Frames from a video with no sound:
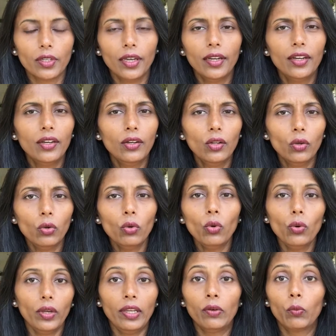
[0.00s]
and
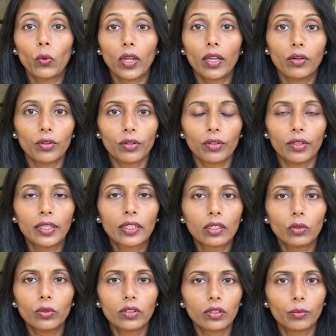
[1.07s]
no invader,
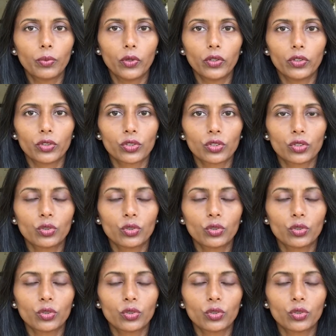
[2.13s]
including the British,